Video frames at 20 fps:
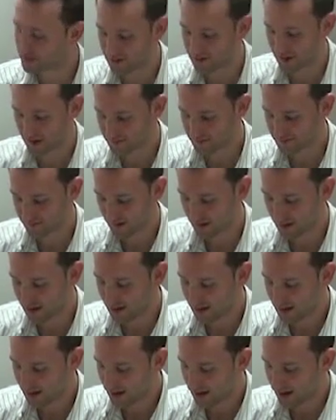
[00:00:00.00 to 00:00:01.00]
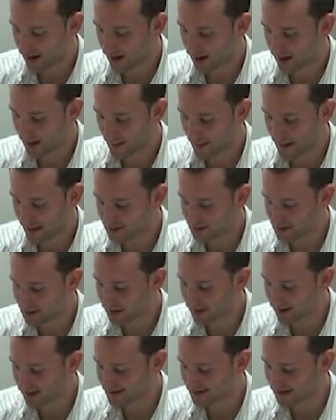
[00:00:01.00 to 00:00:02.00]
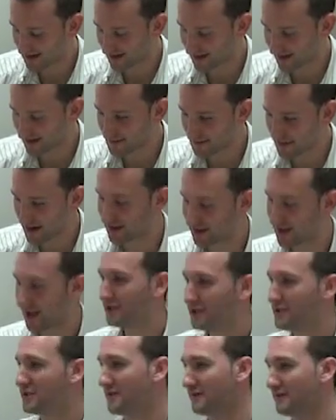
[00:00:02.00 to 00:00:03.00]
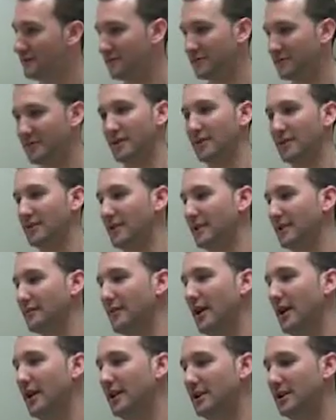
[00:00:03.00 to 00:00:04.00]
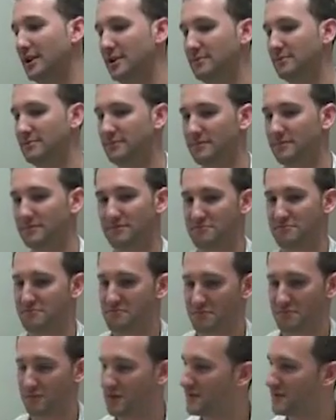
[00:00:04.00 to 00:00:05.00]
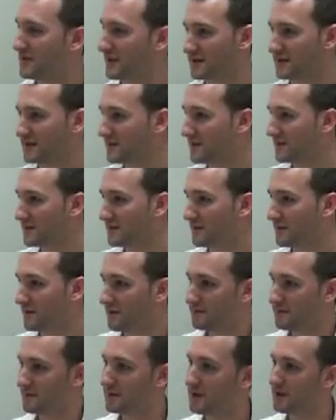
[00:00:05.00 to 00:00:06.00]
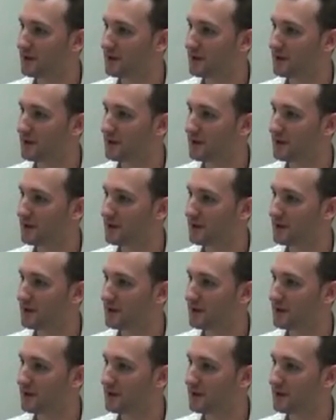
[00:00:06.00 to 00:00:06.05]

Okay. And do you guys take any medication currently for any sicknesses or